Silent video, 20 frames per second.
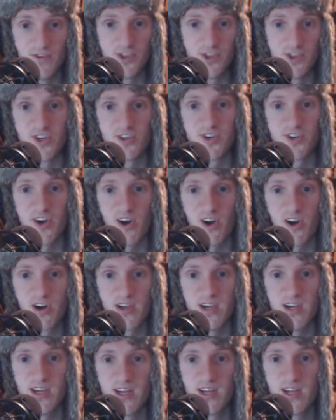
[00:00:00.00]
for sure
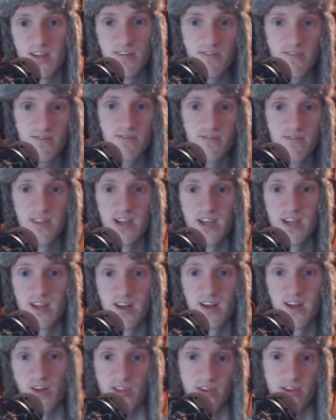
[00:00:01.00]
target,
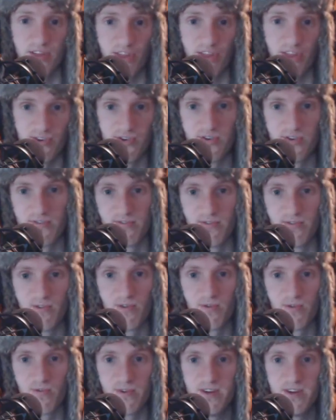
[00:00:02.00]
like on the third or
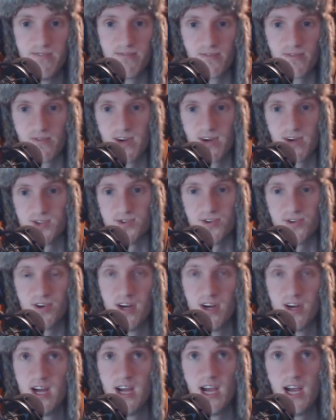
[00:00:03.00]
fourth read for Russell,